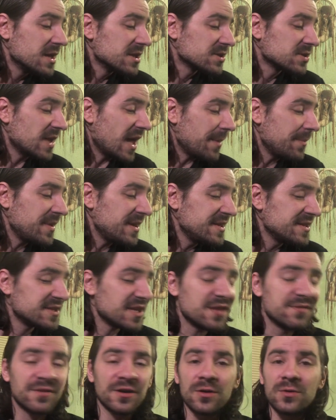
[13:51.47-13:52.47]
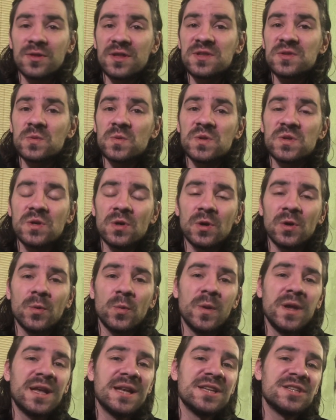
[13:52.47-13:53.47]
so that being said, Virgo, this was your
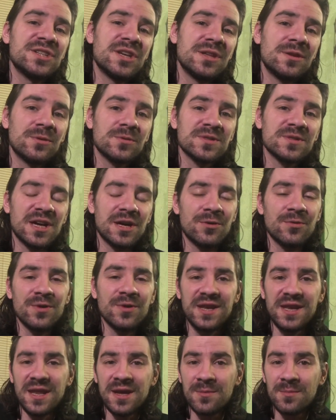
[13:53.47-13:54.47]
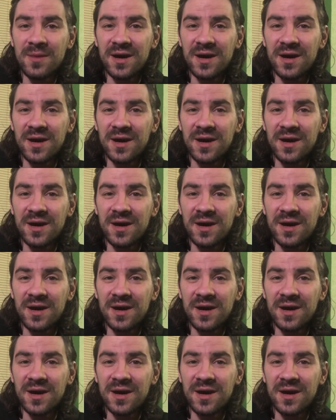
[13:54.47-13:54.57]
weekly general tarot reading,